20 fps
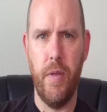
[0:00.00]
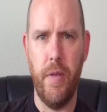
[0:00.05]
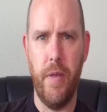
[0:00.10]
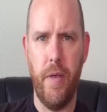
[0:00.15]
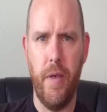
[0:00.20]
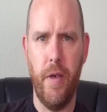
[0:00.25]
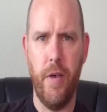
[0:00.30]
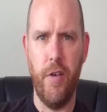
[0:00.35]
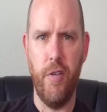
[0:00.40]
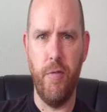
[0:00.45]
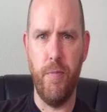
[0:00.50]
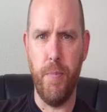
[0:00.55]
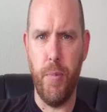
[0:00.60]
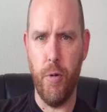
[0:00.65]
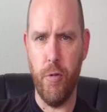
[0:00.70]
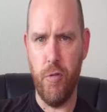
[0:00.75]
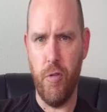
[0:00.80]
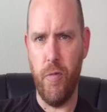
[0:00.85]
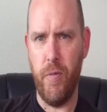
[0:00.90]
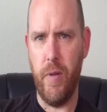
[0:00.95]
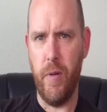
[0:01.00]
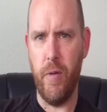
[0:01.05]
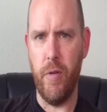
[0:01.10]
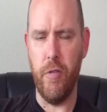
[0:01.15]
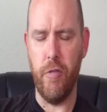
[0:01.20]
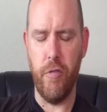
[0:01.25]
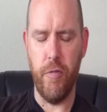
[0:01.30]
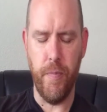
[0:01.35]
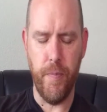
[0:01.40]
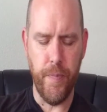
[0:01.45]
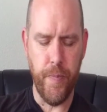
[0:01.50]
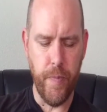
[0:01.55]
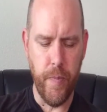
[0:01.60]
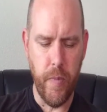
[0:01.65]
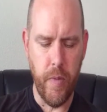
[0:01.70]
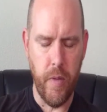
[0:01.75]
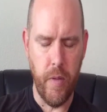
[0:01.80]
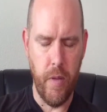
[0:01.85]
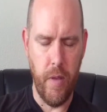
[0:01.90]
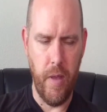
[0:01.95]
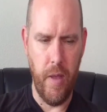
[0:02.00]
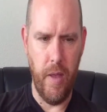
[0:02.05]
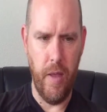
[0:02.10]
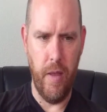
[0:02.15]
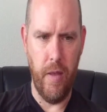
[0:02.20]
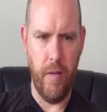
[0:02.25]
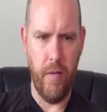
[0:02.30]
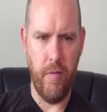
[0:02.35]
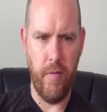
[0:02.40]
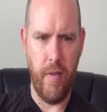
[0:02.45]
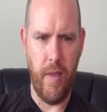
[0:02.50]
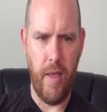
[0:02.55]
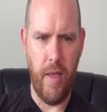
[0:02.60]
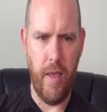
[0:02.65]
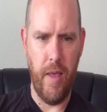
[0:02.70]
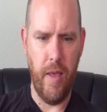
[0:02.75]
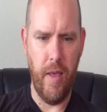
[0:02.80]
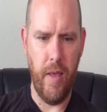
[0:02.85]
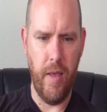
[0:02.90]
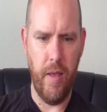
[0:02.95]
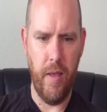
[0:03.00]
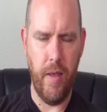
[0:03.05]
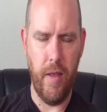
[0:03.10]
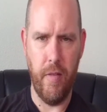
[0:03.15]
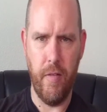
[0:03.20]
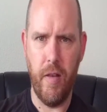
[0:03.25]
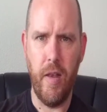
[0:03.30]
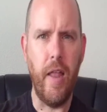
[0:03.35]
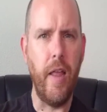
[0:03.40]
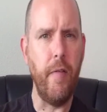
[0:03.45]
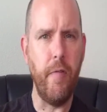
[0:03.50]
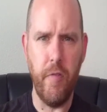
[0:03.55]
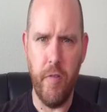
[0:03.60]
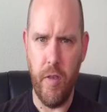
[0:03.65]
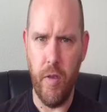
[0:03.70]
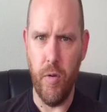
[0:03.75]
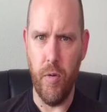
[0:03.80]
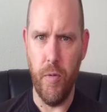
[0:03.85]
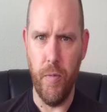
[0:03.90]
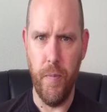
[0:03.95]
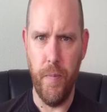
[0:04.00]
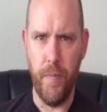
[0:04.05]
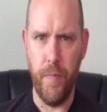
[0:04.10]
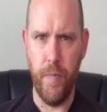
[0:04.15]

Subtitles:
perseverance, it's a life skill.